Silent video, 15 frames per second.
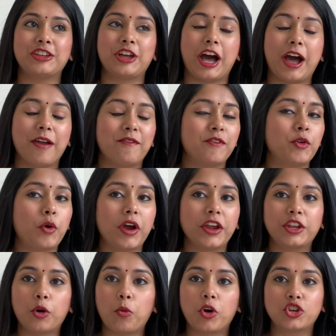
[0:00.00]
I have no
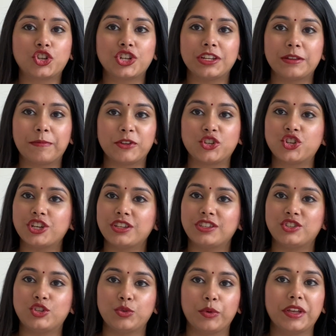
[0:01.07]
idea what she did, but she
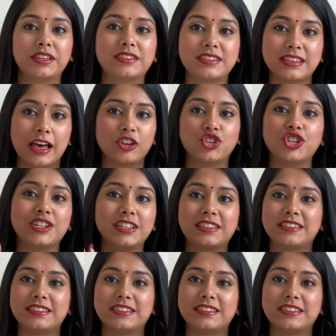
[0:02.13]
did